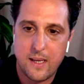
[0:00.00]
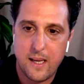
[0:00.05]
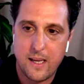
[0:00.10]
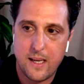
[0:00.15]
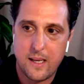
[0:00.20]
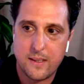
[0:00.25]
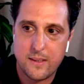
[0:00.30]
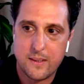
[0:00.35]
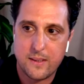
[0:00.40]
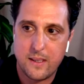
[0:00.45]

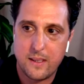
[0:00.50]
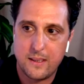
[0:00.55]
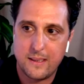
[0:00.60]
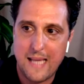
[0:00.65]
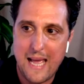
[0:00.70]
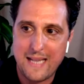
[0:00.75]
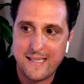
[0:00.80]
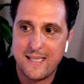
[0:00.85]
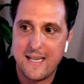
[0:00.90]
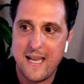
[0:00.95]
a
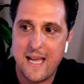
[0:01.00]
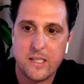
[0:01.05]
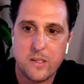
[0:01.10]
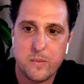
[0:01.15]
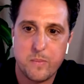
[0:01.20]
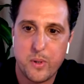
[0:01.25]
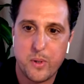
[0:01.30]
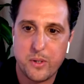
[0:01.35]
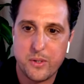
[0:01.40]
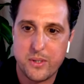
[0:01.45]

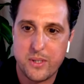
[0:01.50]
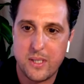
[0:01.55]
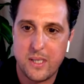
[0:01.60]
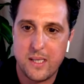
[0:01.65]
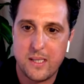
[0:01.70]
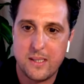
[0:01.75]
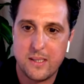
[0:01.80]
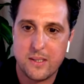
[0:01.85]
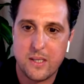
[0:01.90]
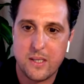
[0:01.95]
Latinx person
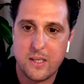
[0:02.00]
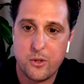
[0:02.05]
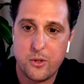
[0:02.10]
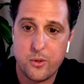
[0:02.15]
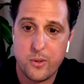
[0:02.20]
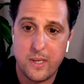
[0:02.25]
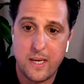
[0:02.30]
in this country.